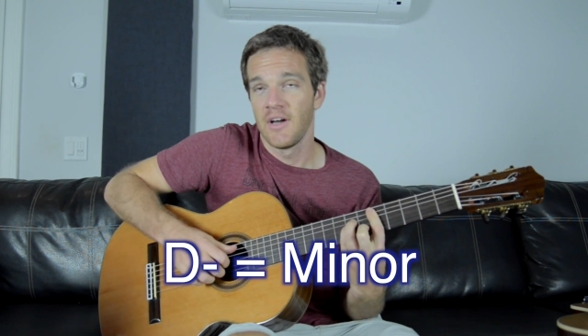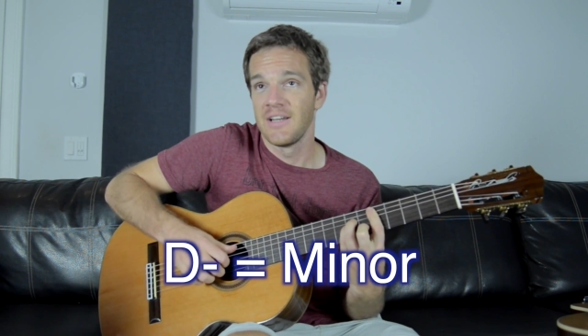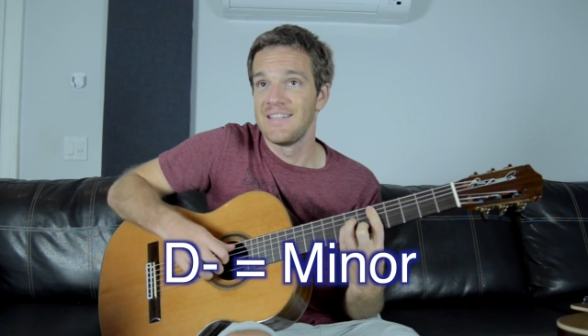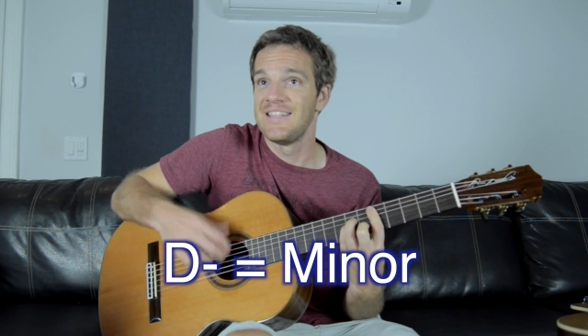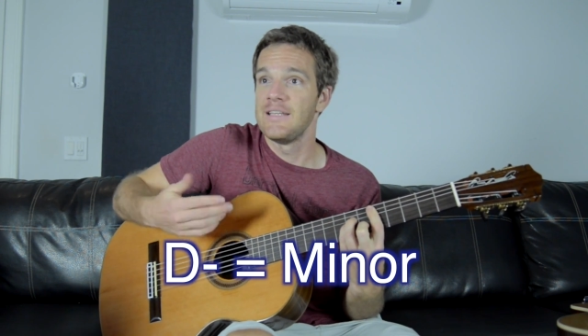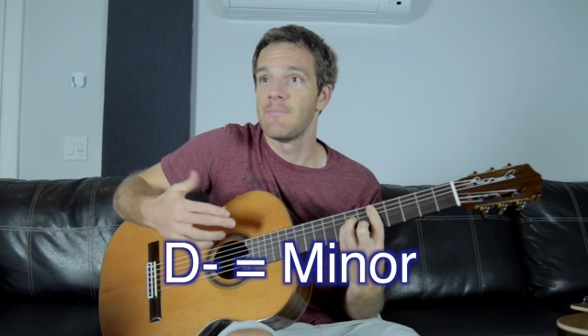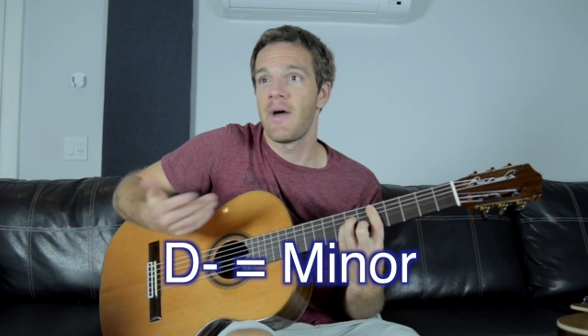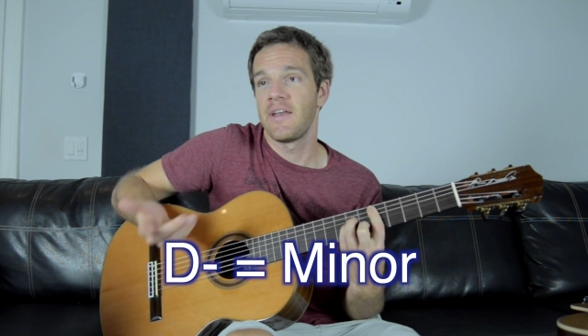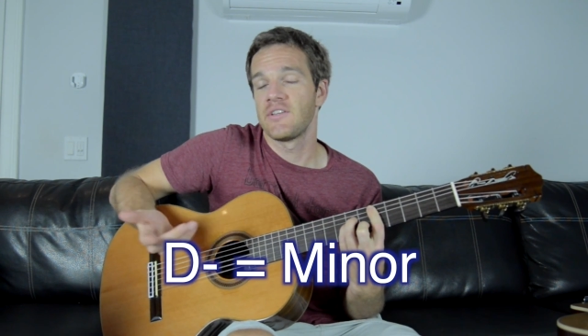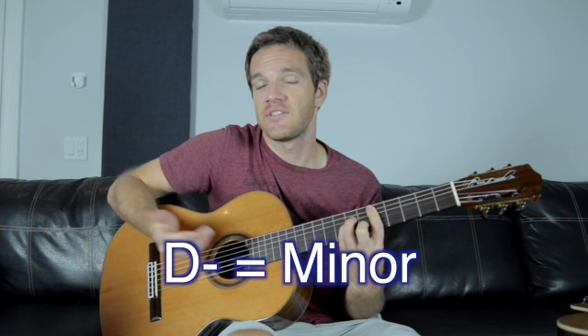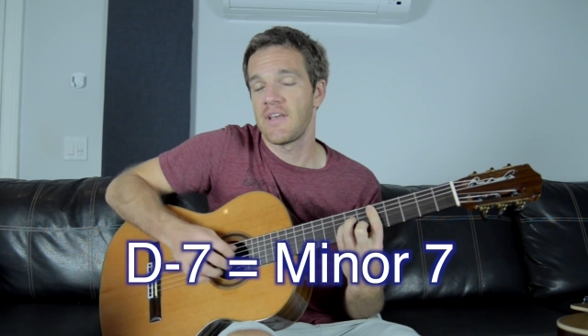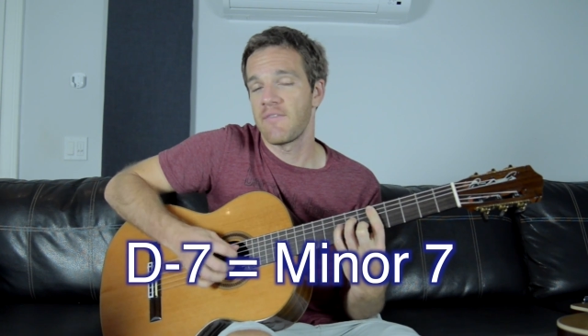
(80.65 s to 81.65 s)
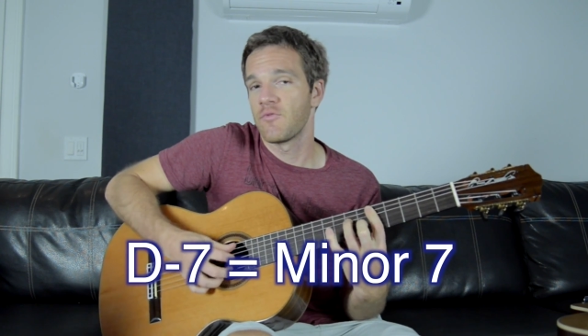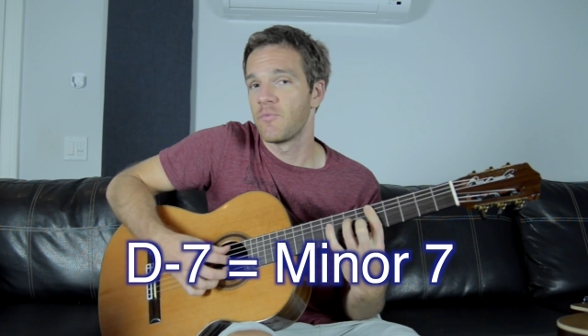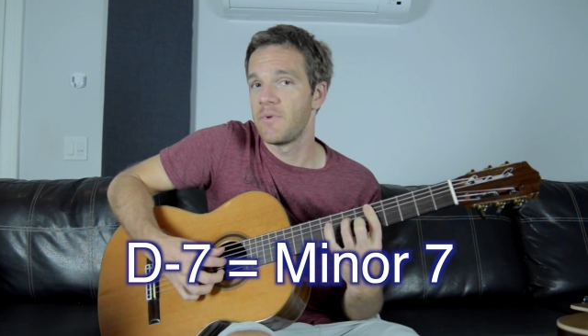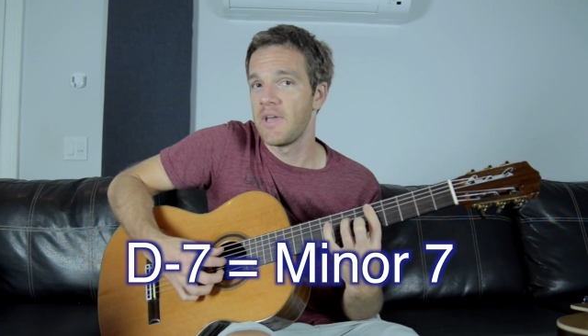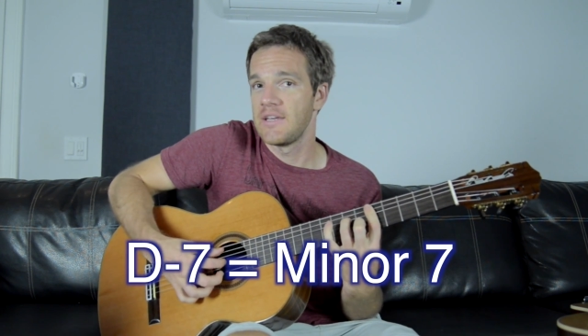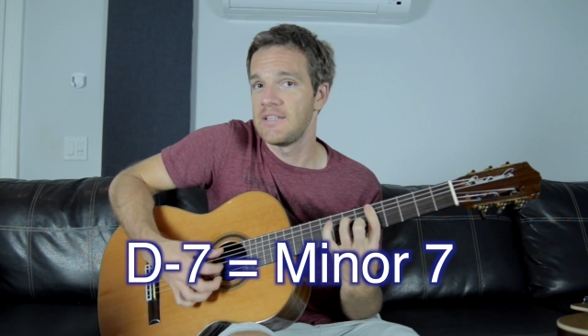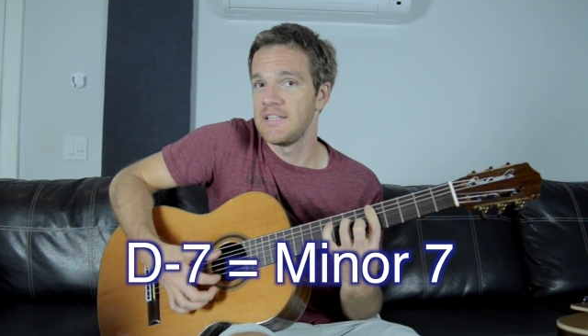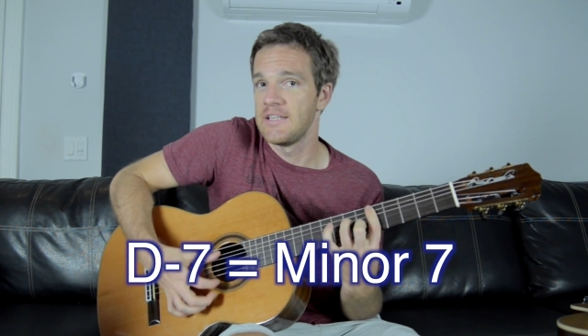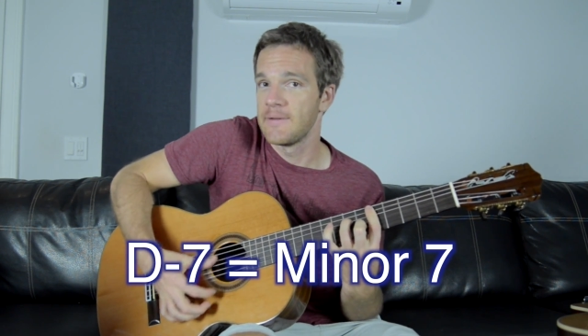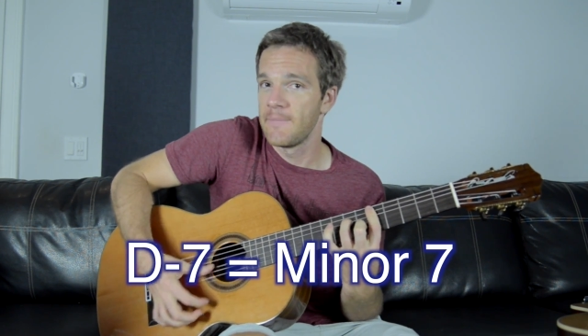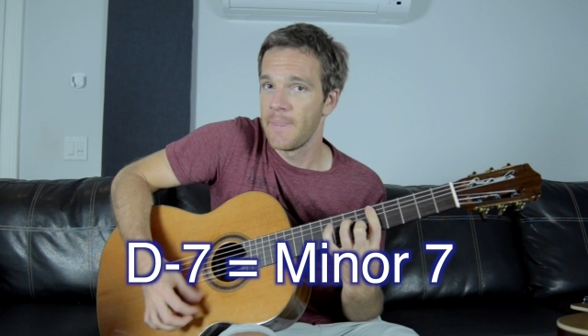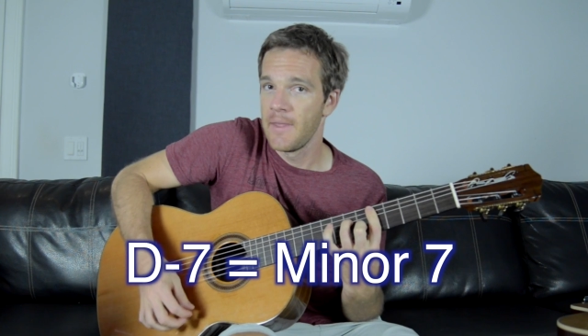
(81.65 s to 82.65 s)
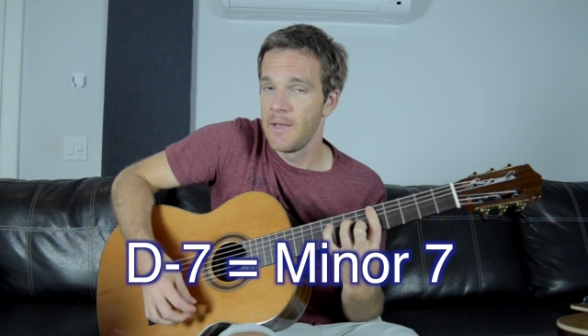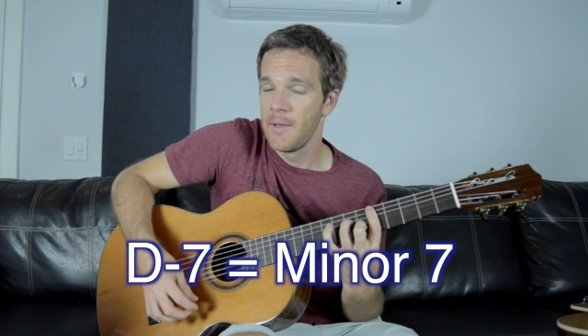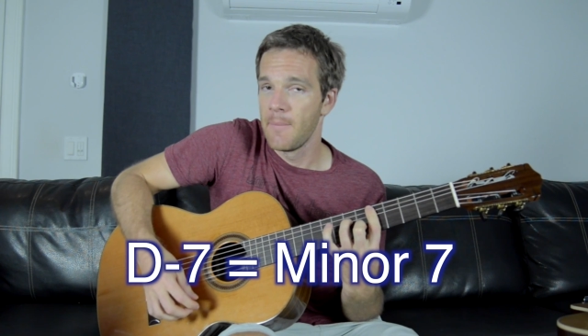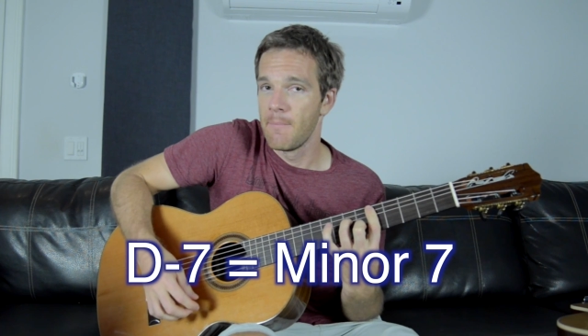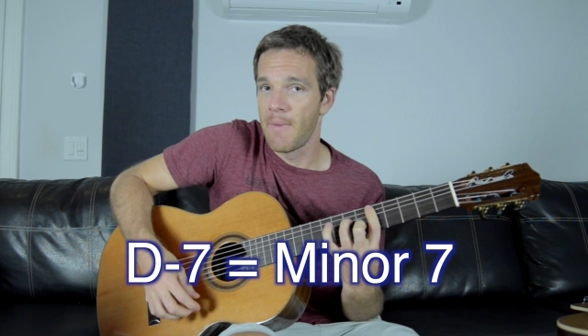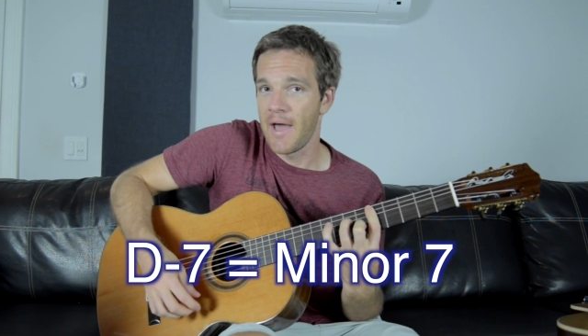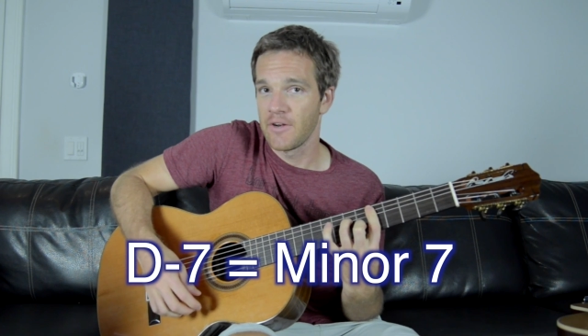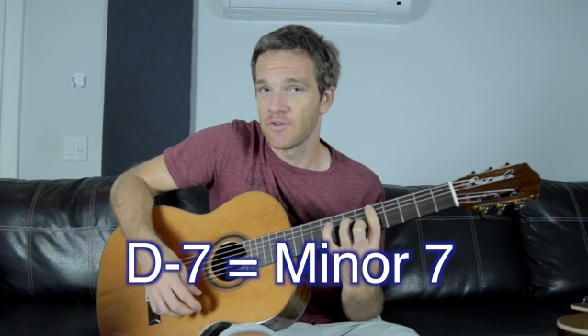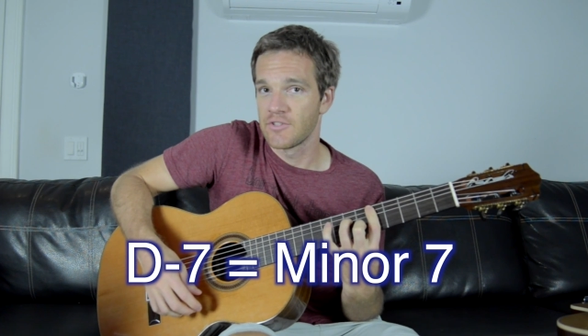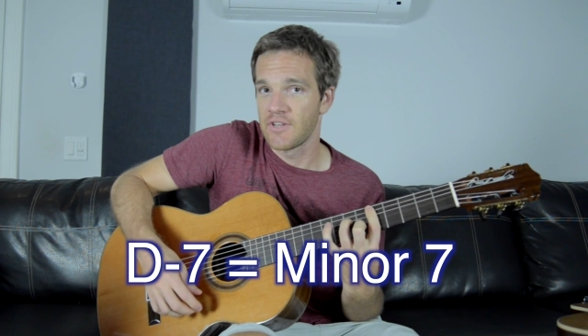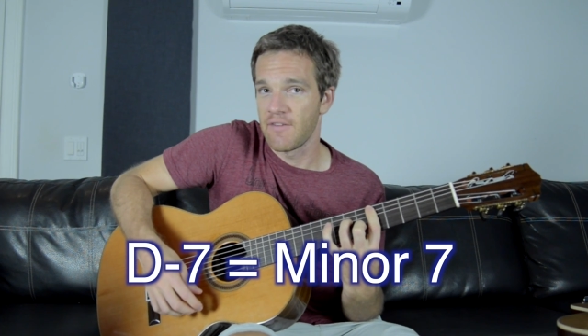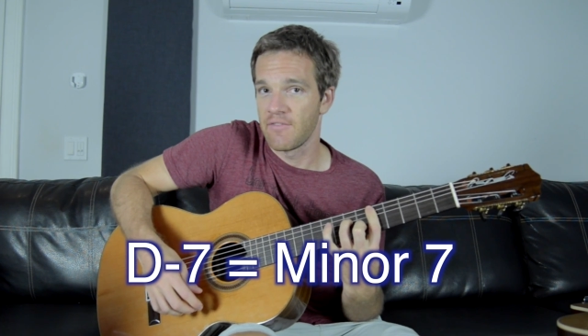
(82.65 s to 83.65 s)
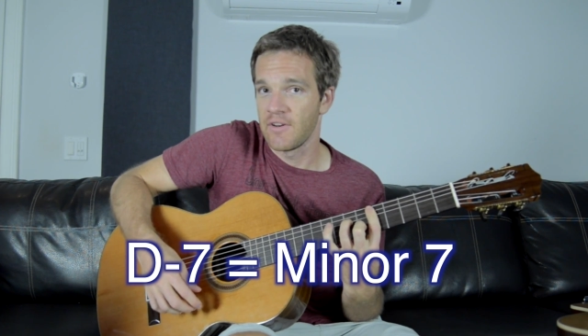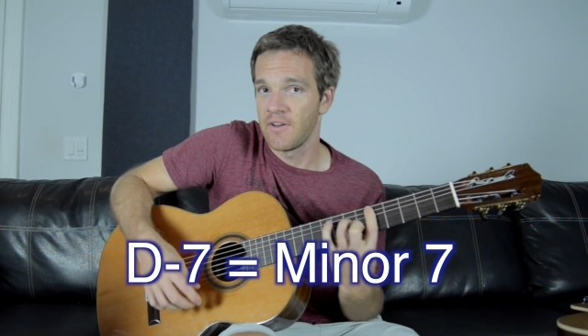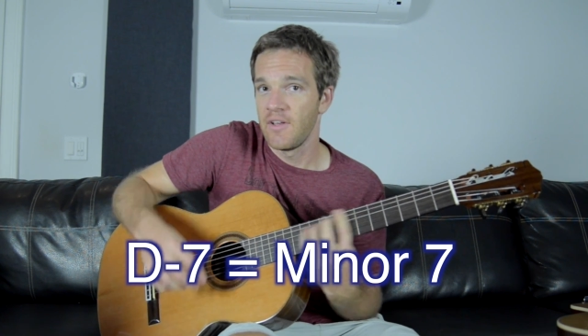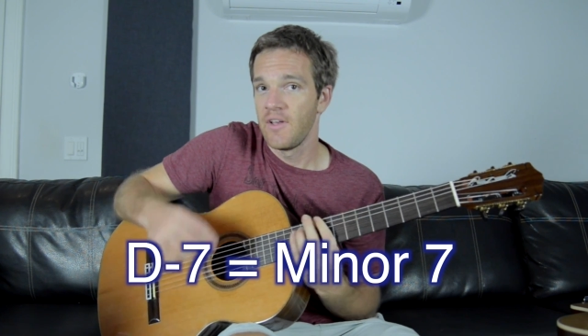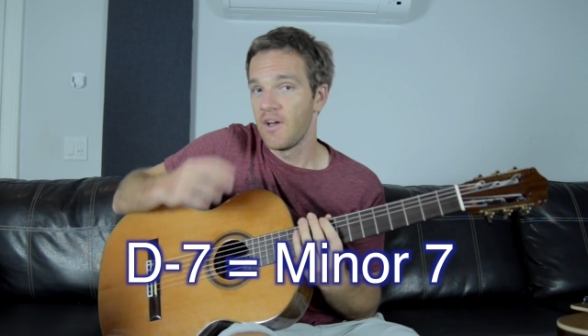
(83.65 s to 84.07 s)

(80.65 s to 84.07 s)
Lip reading: a D minus 7 would be a D minor 7.